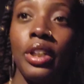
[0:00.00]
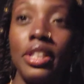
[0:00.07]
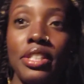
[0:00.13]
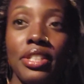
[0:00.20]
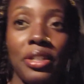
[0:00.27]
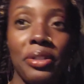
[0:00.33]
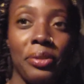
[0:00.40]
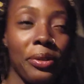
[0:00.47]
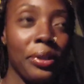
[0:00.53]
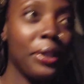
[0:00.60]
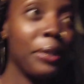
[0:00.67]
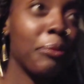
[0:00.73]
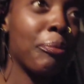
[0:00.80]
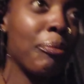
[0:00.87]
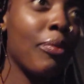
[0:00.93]
on St. Croix.
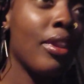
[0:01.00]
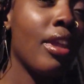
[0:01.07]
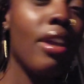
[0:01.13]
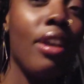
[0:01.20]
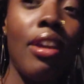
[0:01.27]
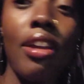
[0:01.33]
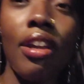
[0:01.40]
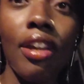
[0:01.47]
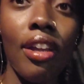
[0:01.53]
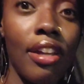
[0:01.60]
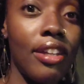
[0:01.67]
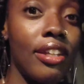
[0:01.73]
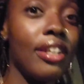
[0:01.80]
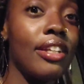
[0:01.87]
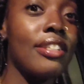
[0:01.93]

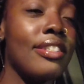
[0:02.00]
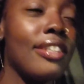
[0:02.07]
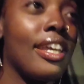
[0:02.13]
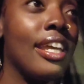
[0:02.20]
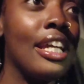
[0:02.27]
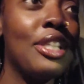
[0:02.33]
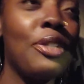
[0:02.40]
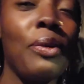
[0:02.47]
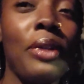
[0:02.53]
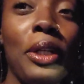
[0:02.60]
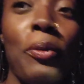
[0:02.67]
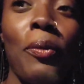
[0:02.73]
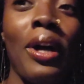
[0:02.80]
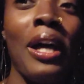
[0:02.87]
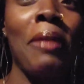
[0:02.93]
It is
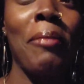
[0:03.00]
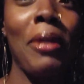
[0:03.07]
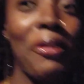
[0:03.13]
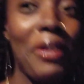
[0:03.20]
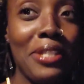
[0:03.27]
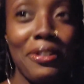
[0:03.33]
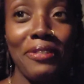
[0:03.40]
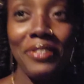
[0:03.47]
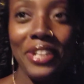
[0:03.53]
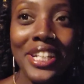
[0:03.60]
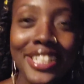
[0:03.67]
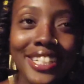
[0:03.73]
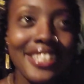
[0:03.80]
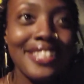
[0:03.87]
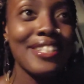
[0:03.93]
8:21. My
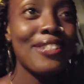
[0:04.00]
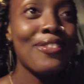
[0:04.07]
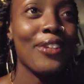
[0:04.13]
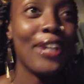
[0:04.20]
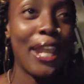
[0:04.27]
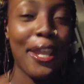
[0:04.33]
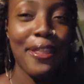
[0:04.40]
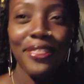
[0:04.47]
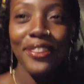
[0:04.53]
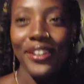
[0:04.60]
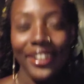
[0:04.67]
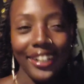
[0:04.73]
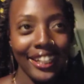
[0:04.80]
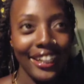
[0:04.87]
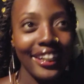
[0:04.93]
reservations is for
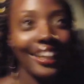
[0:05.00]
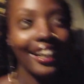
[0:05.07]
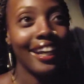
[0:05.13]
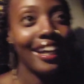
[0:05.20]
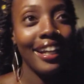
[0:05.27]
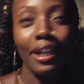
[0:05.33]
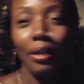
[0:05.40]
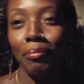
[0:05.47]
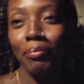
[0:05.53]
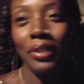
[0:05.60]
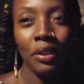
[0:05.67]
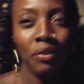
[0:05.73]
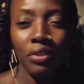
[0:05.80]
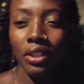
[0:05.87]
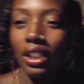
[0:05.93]
8:30. And I'm
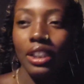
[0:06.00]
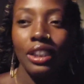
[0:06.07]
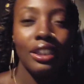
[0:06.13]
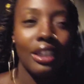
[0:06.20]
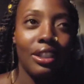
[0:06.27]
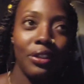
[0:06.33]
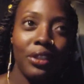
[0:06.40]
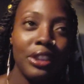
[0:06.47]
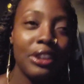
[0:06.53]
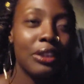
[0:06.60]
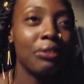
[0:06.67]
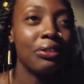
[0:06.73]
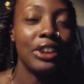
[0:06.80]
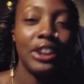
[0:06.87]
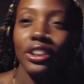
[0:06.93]
definitely not going to
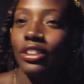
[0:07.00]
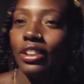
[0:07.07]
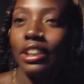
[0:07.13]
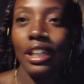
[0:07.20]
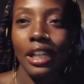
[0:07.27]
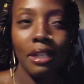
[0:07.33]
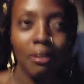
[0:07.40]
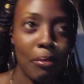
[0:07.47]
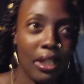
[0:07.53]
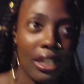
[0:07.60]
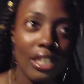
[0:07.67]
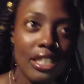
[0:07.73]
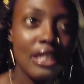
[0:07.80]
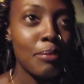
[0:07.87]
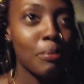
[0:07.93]
reach there in 9
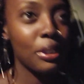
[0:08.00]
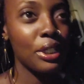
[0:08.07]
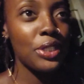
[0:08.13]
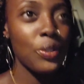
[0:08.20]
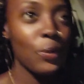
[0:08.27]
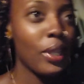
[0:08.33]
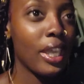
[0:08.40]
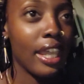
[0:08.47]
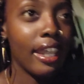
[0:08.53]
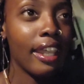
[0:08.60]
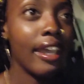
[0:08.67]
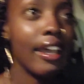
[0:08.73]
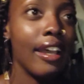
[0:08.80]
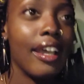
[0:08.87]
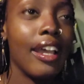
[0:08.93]
minutes. But it's
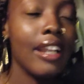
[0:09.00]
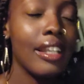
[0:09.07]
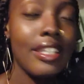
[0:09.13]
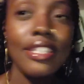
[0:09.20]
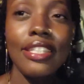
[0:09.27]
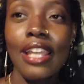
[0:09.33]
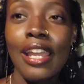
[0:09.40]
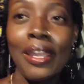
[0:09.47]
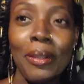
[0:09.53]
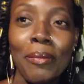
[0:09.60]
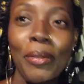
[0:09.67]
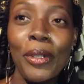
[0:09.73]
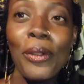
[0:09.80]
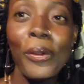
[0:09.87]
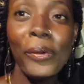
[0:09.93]
okay. At least I
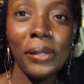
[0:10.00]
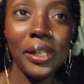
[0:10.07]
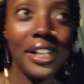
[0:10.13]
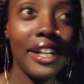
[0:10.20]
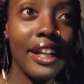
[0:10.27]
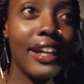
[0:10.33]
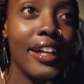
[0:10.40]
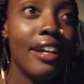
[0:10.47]
am going.